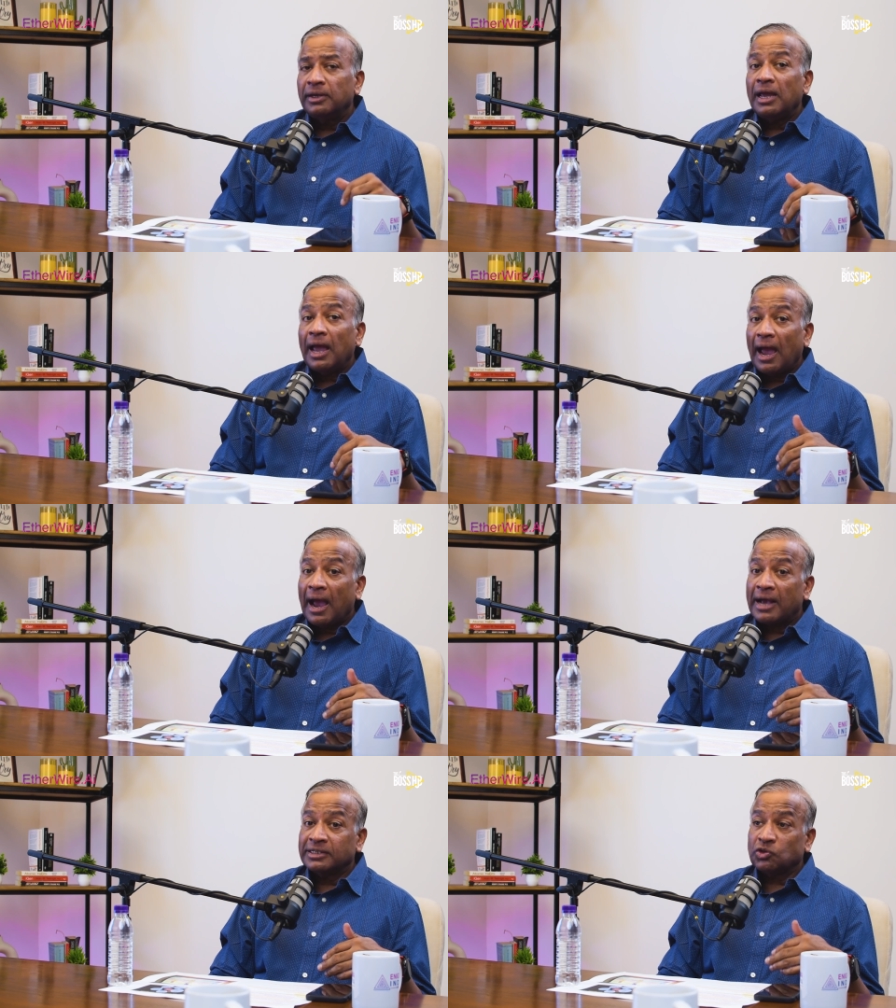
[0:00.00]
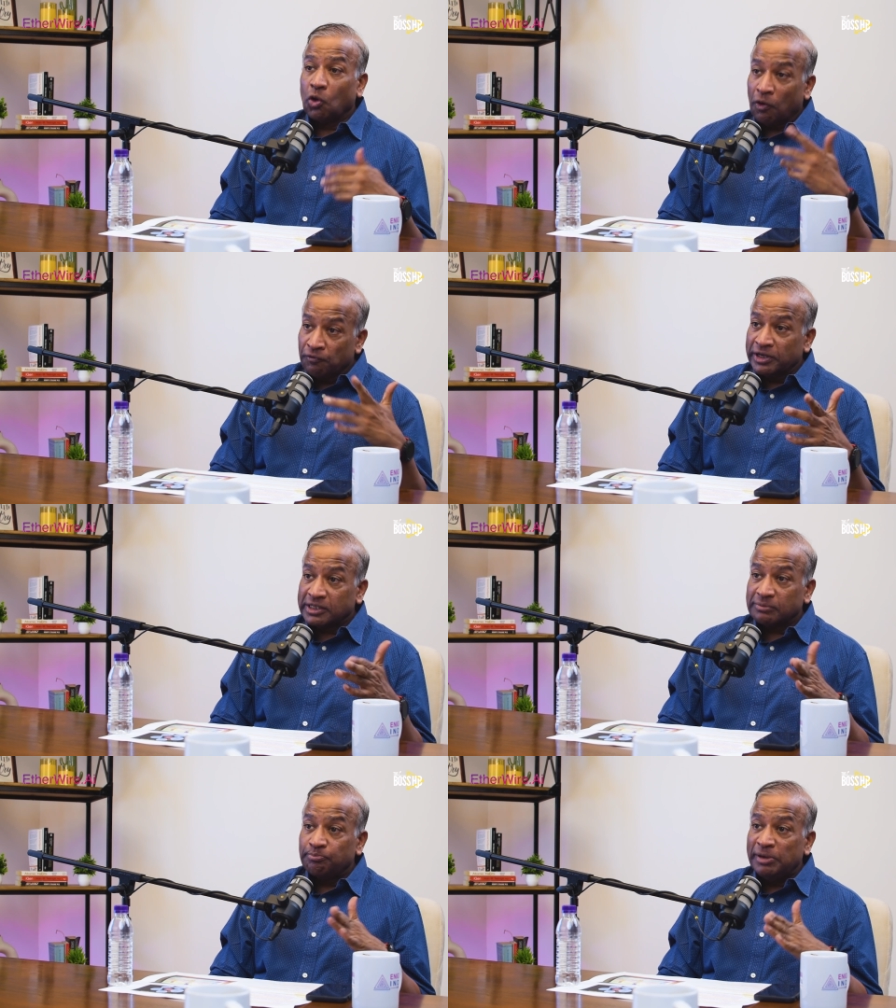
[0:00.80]
Right. As is
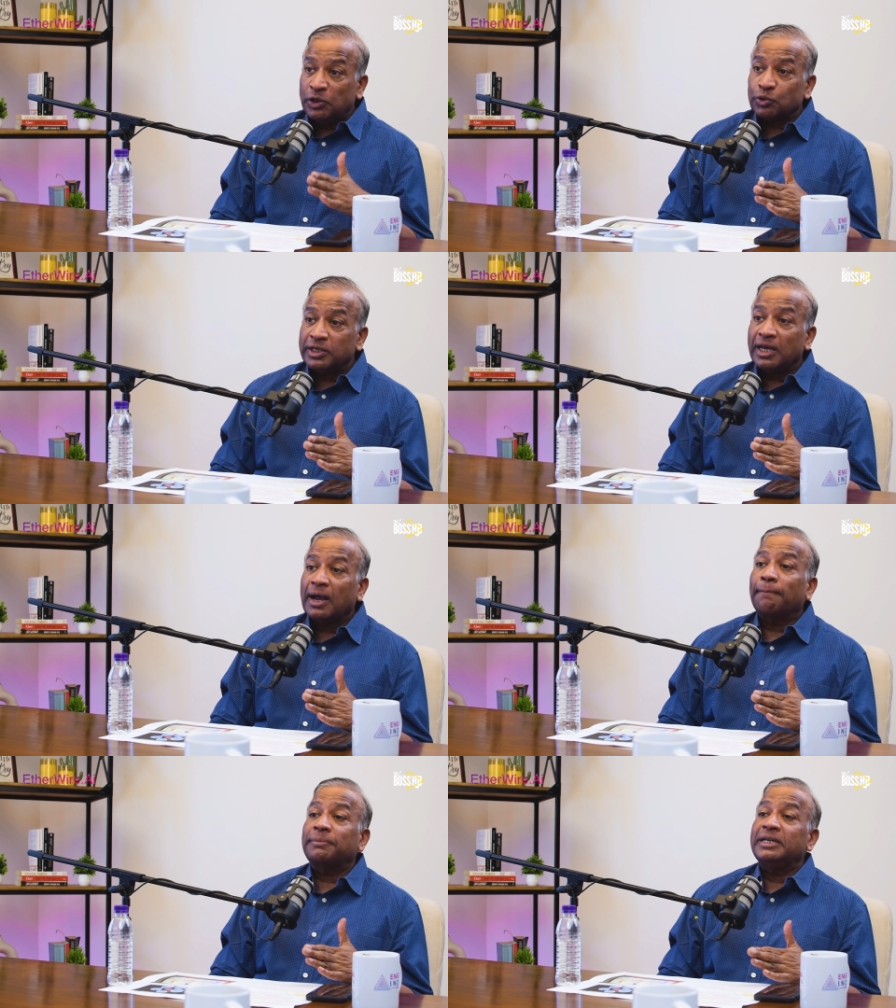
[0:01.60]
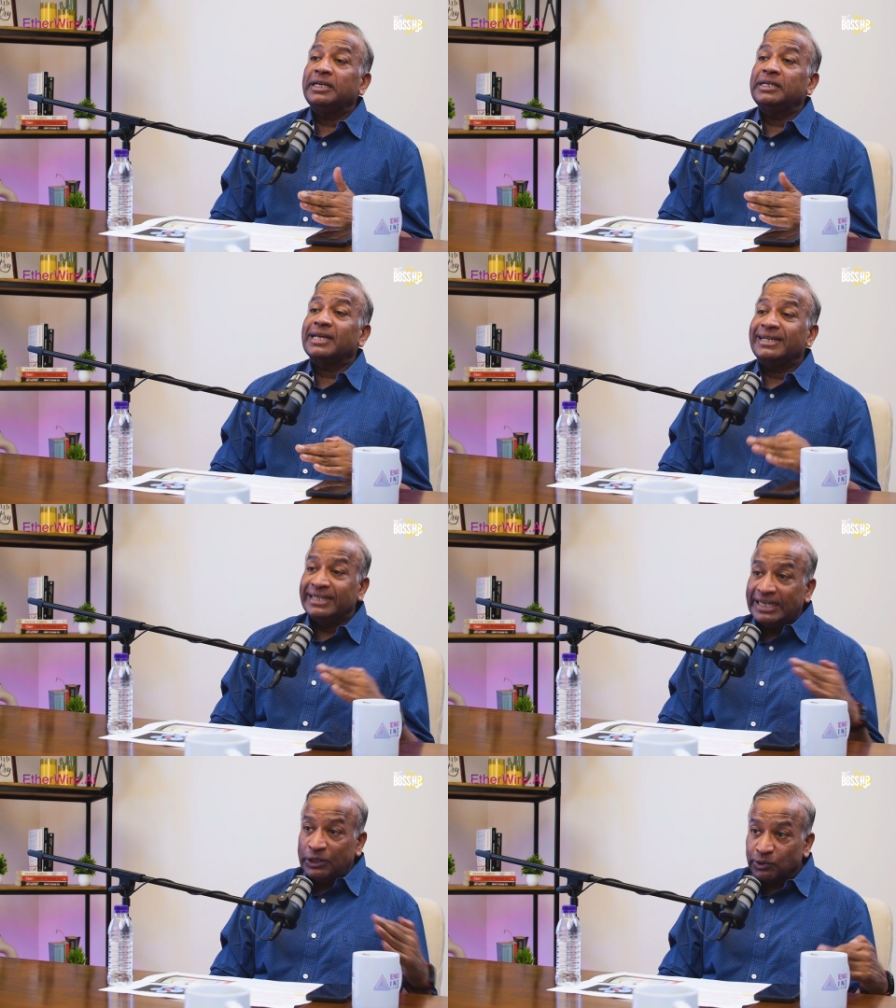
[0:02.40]
obvious, B2C companies
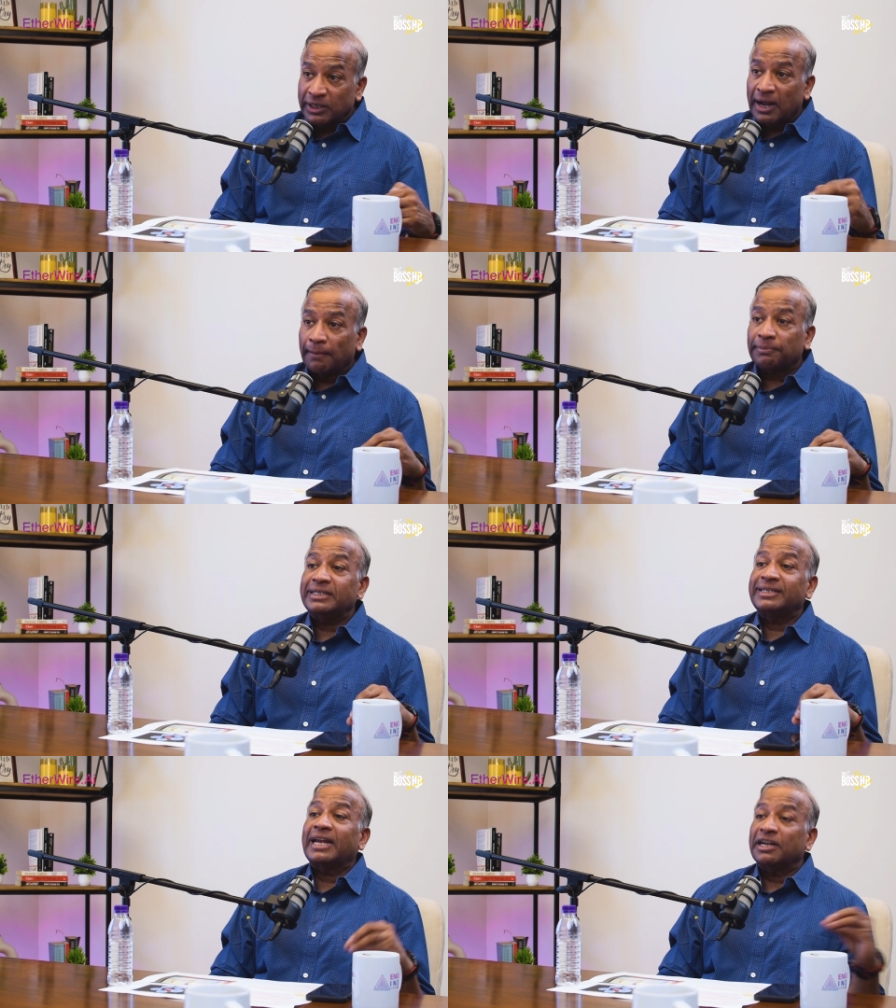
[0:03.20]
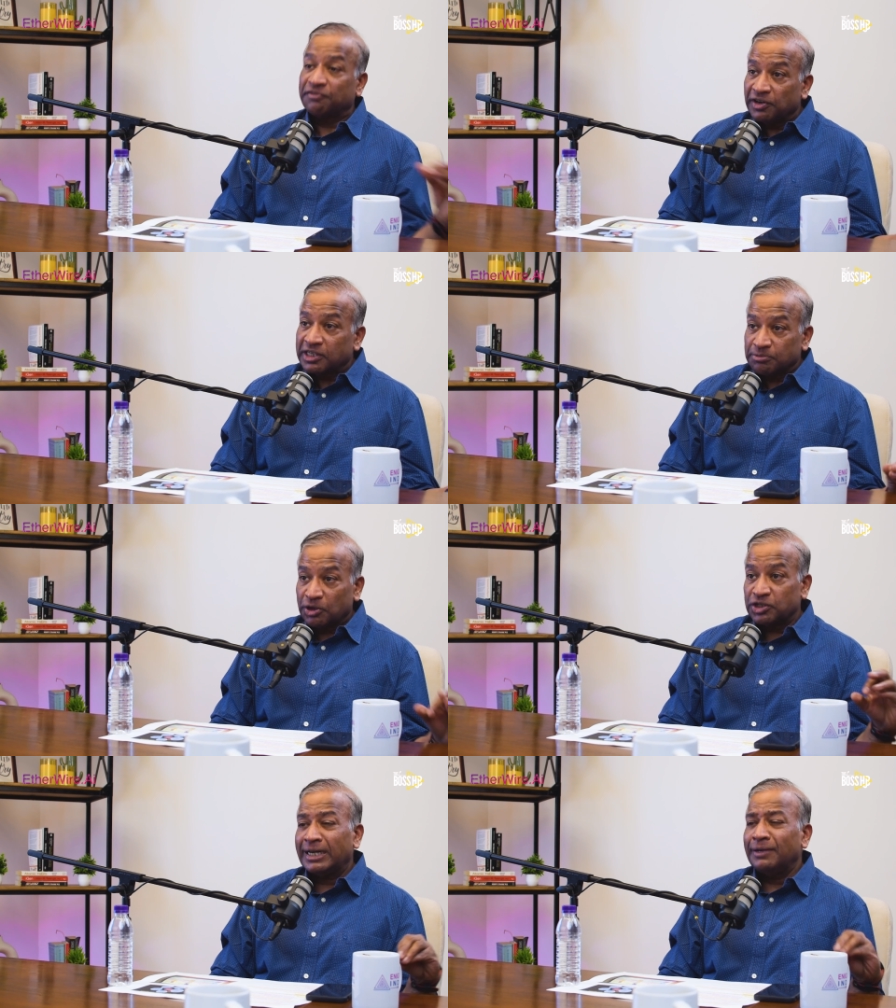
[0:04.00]
and D2C companies mm. get it hmm. first
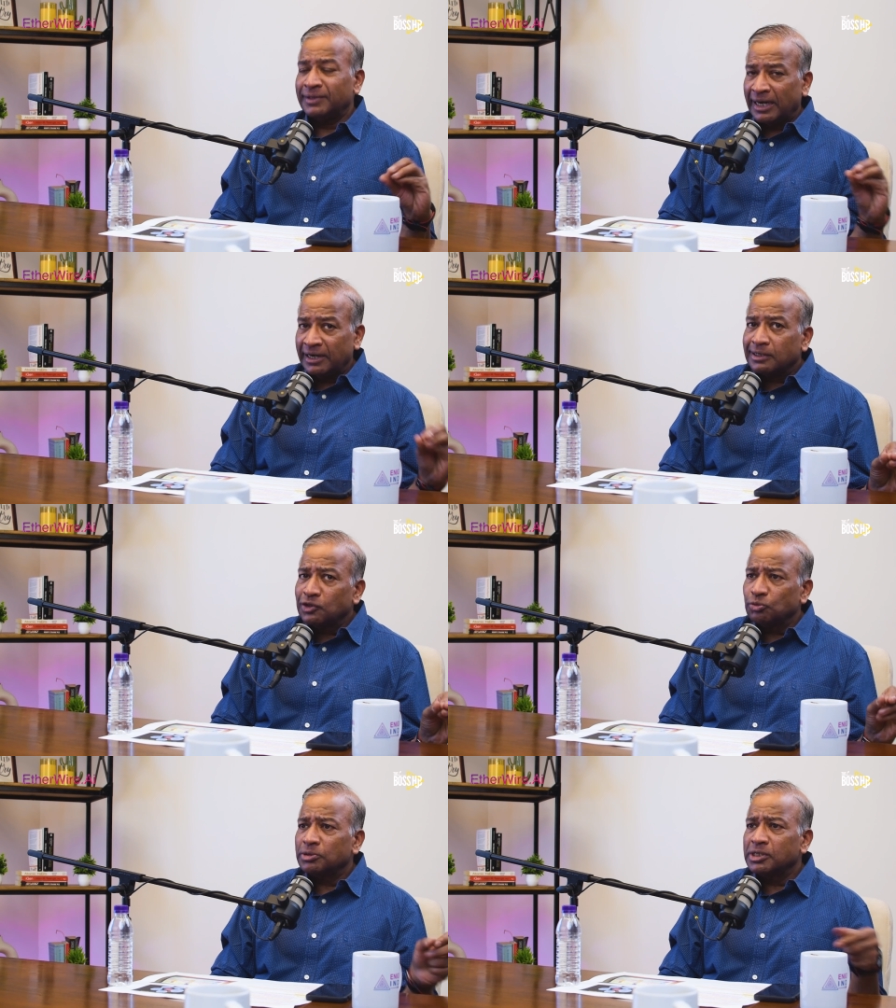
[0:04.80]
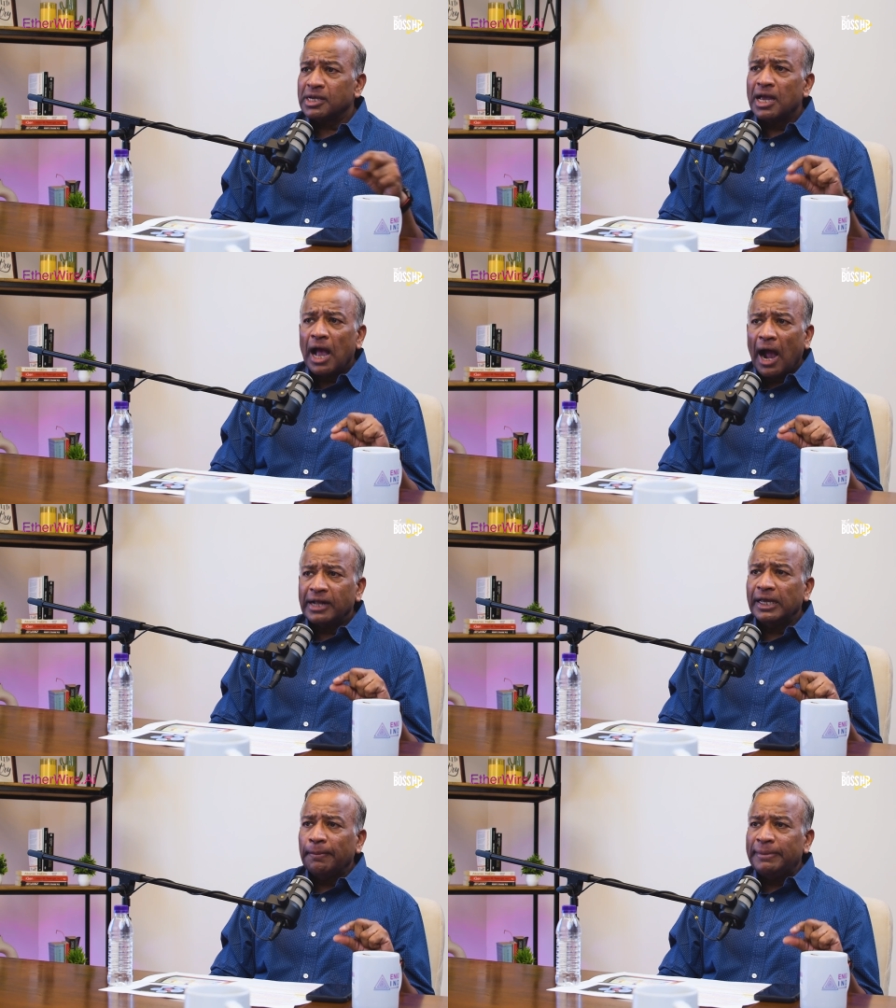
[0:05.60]
because mm. they're hmm. dealing with end consumers. Mm.
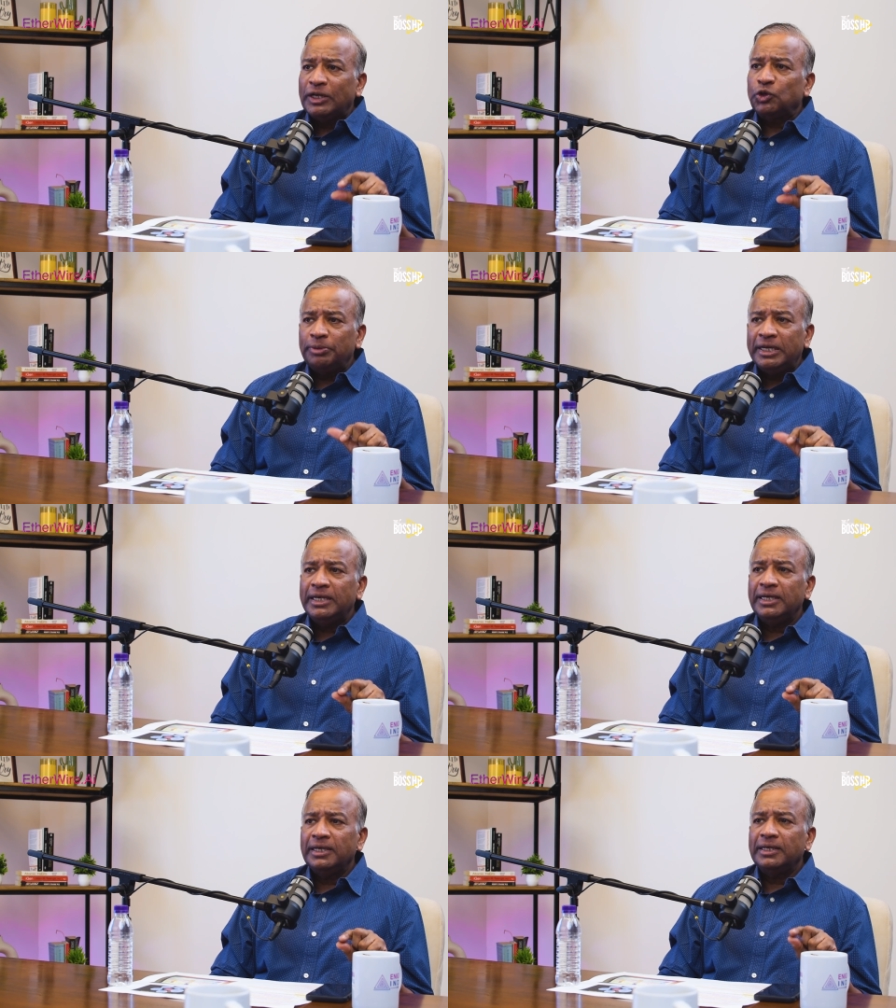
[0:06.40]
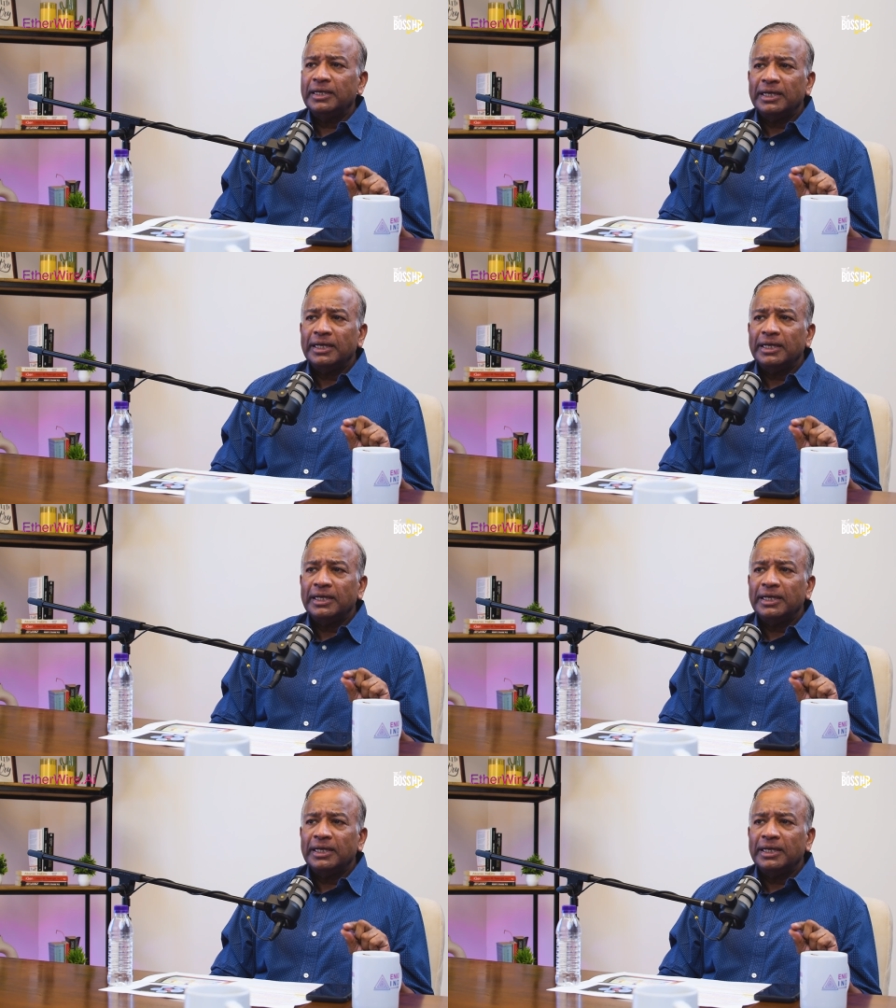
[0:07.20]
I think B2B